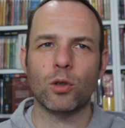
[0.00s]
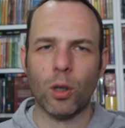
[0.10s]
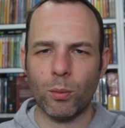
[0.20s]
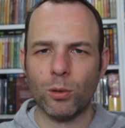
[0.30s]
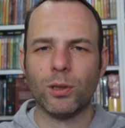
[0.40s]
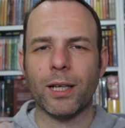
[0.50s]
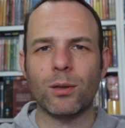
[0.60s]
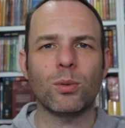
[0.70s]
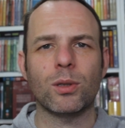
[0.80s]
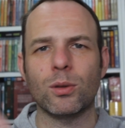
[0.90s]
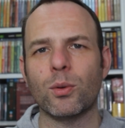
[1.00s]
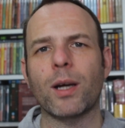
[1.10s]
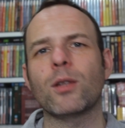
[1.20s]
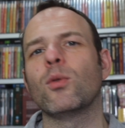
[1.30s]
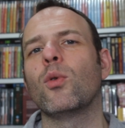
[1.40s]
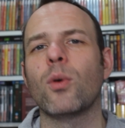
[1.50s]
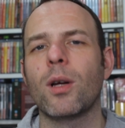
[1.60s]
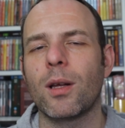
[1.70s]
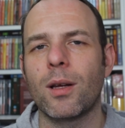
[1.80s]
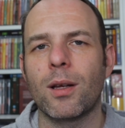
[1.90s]
Drop those titles so I know
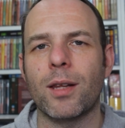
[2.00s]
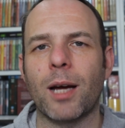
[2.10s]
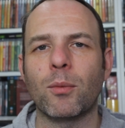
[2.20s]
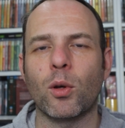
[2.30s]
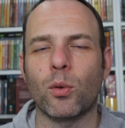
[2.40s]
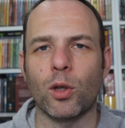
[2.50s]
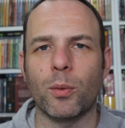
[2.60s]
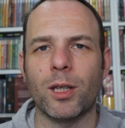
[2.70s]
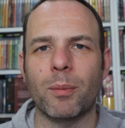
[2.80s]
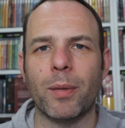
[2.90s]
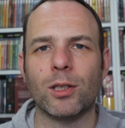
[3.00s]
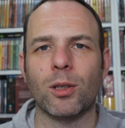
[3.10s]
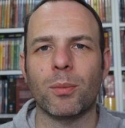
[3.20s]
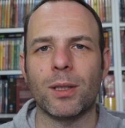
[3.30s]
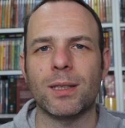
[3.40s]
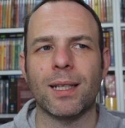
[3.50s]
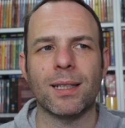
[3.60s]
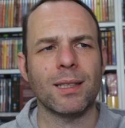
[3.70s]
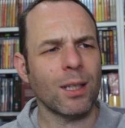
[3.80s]
that I'm not the only one that picks up these things,